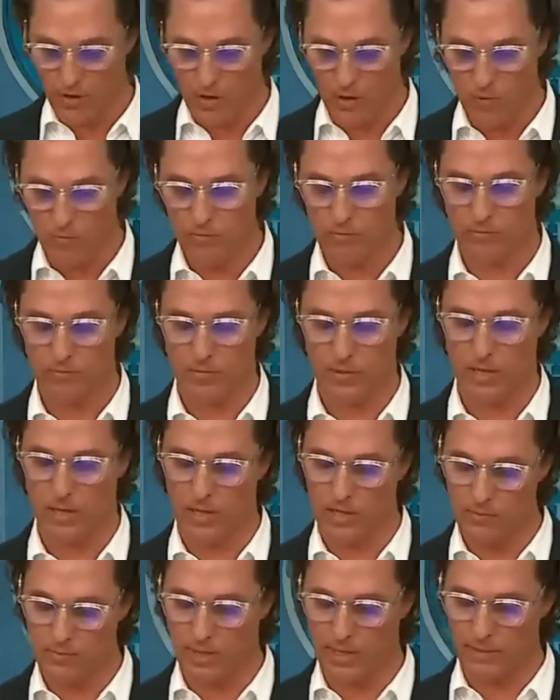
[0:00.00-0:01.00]
home,
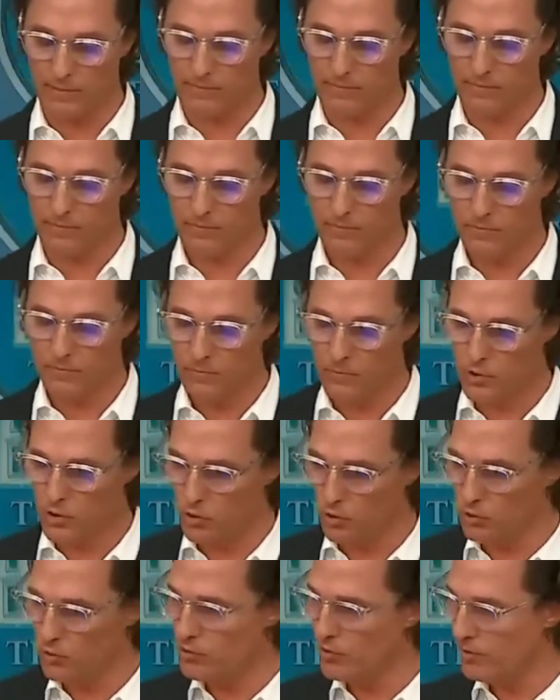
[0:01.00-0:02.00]
hugged my
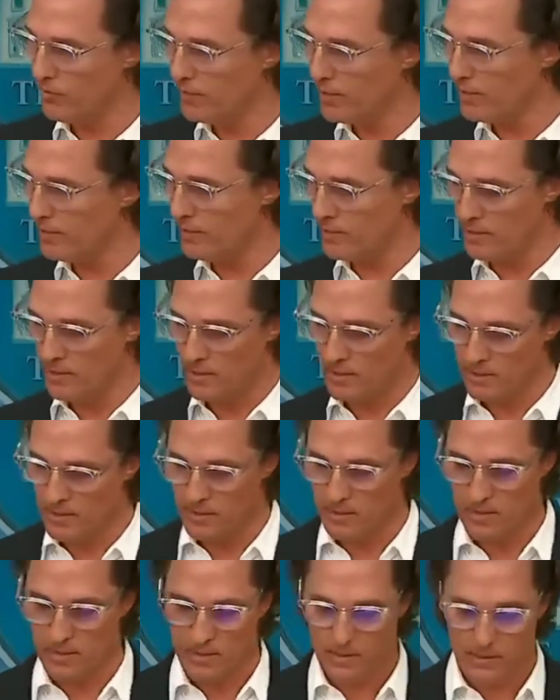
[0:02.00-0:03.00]
children a bit
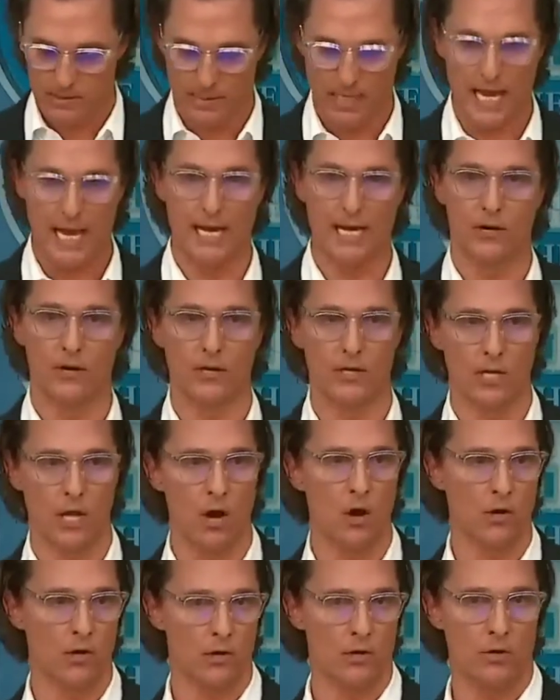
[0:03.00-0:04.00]
tighter and
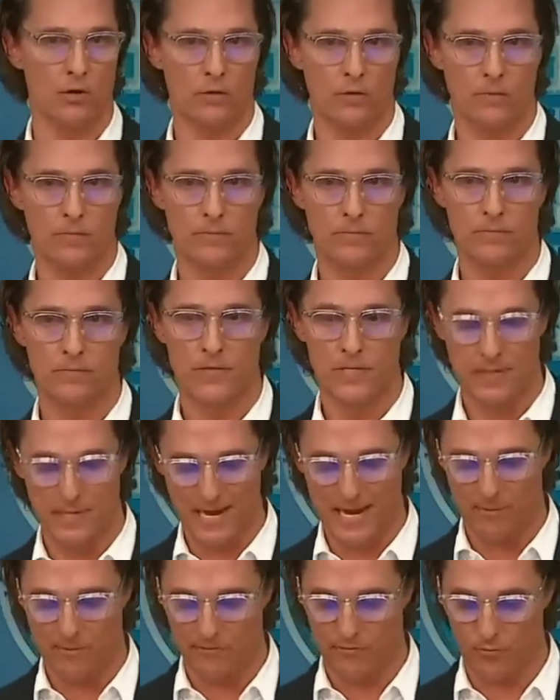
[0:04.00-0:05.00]
longer than the
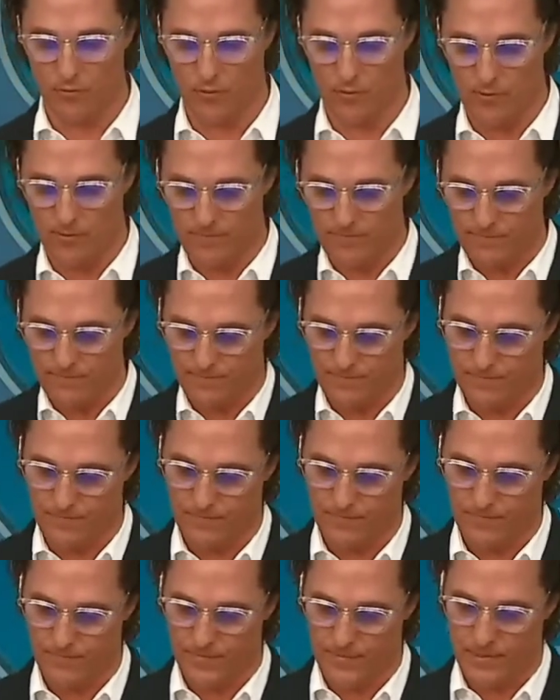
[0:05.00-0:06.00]
night before,
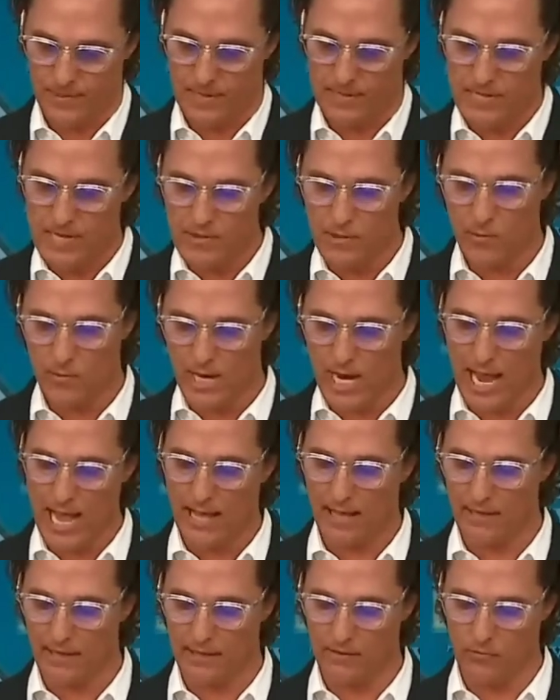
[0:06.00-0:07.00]
and then the
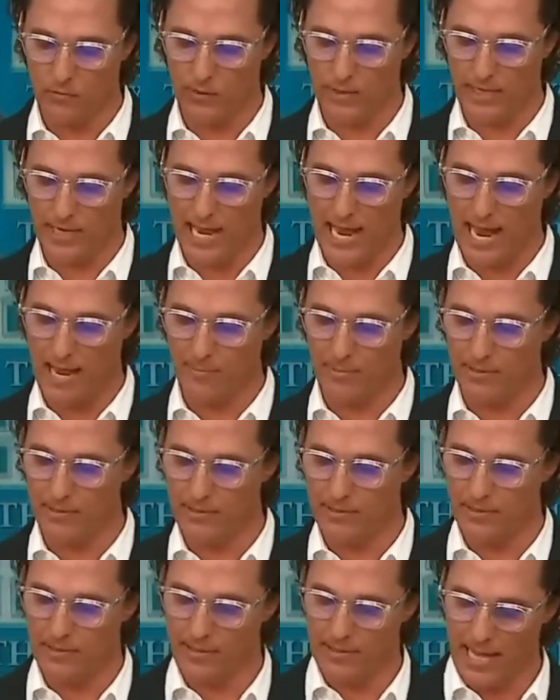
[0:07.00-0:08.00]
reality of what had
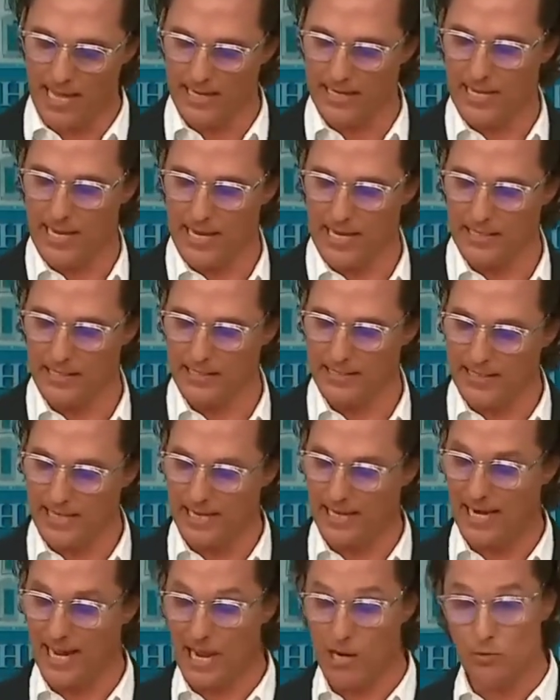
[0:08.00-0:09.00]
happened that day in the
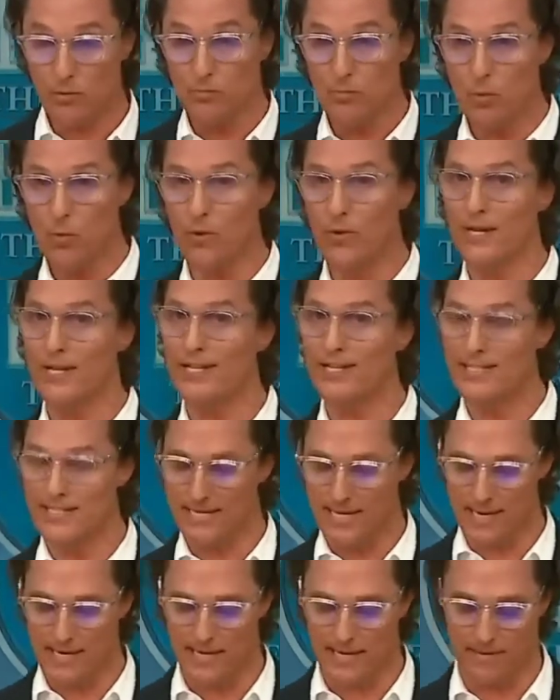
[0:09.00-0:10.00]
town I was born in
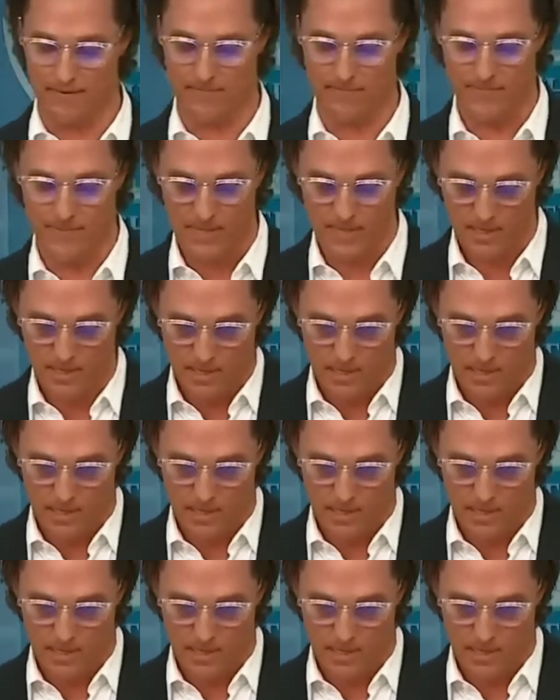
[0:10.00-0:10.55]
set in.